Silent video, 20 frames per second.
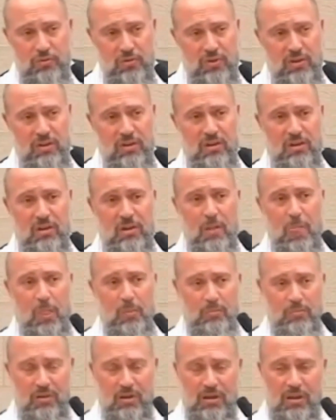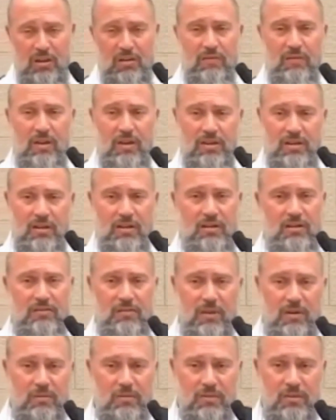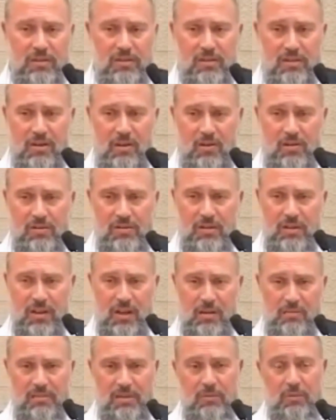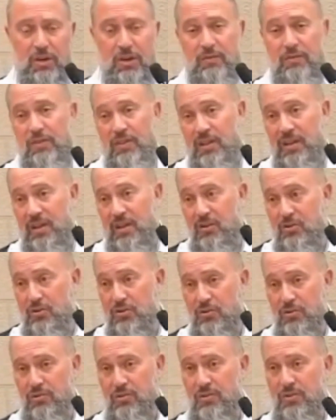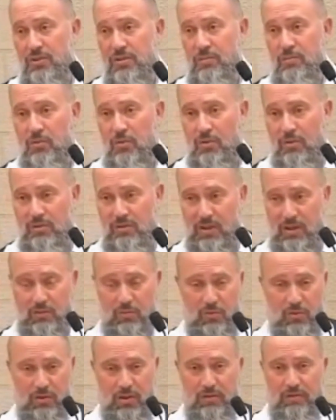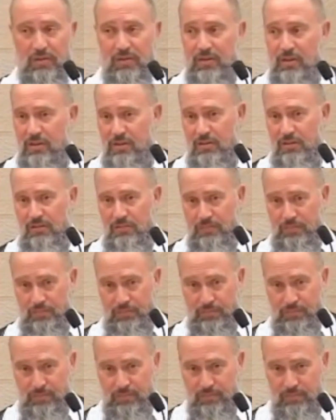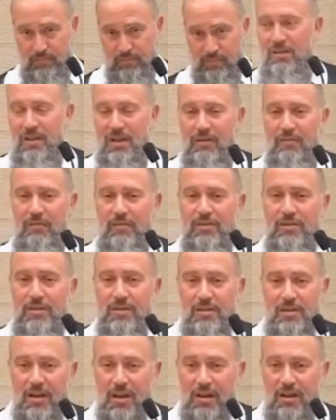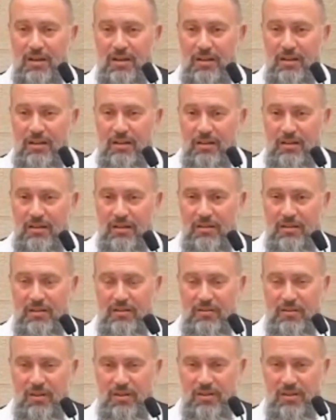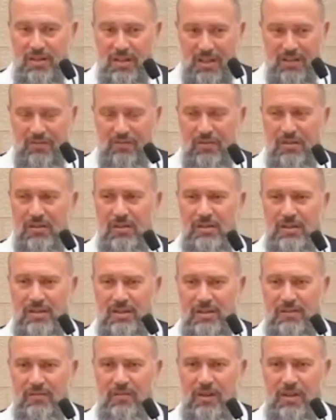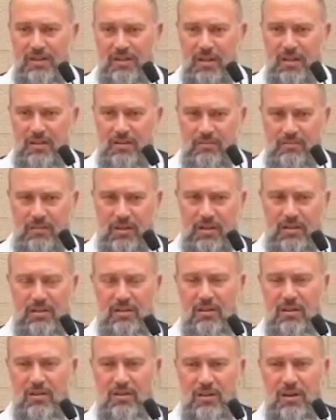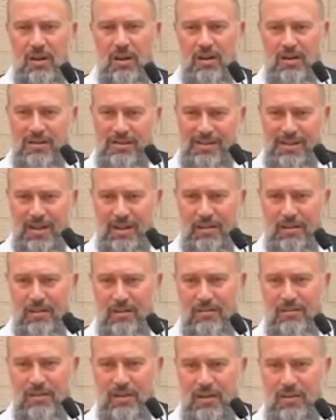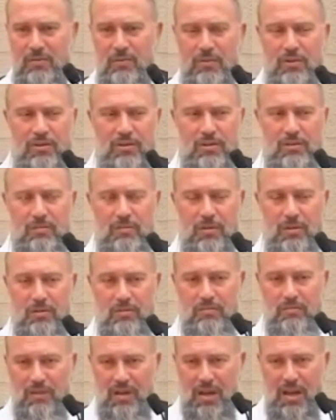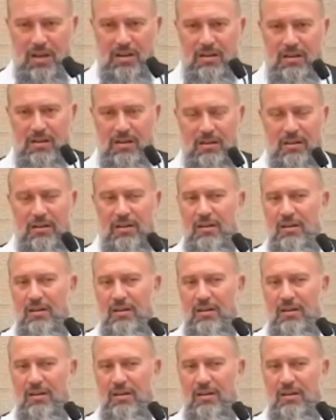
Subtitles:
truly believe and identify with these goals and aims, and whatever they can do to support that war effort, they do. It's an evil society. It's a civilization based on death worship, blood,